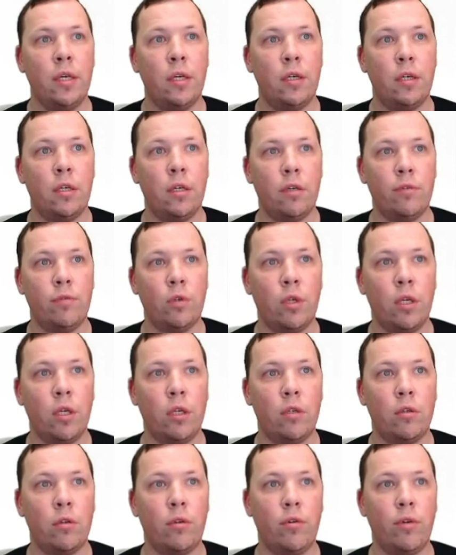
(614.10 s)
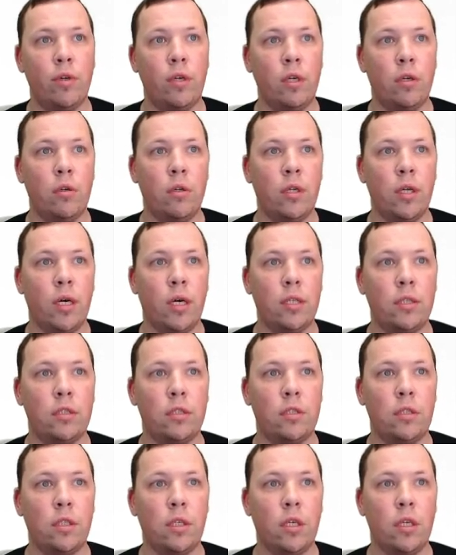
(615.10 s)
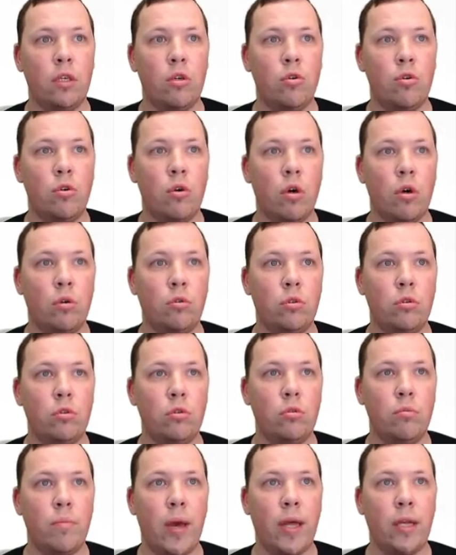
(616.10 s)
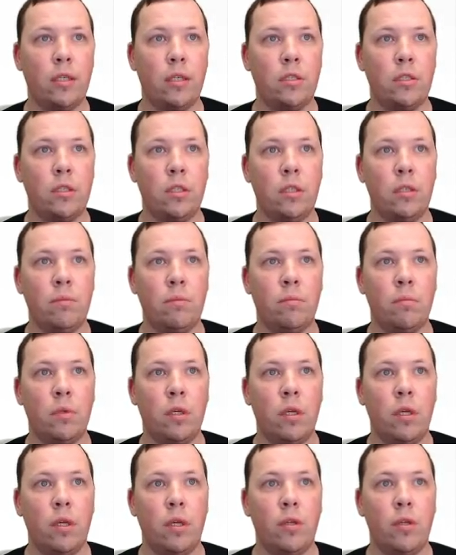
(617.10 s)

If you click on the three little dots and you go to manage team,